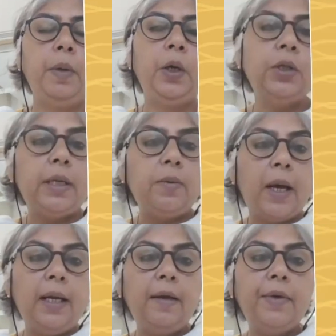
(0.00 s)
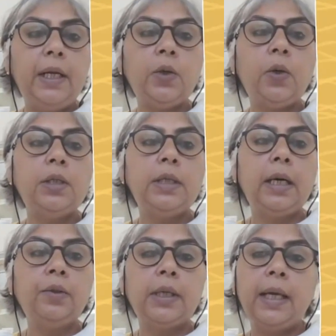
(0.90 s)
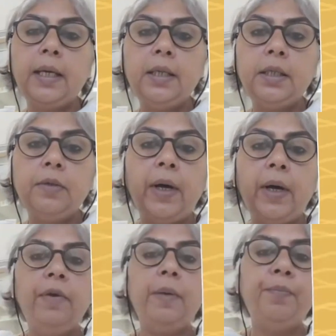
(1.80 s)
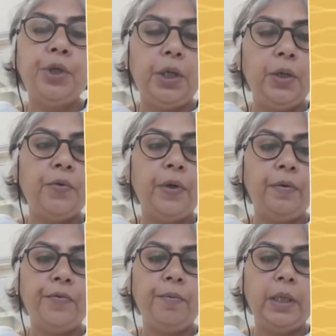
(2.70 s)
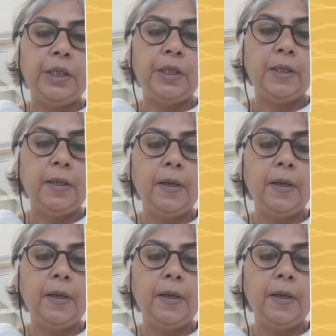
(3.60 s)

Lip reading: because at one level it all sounds like it's one-way pushing of information.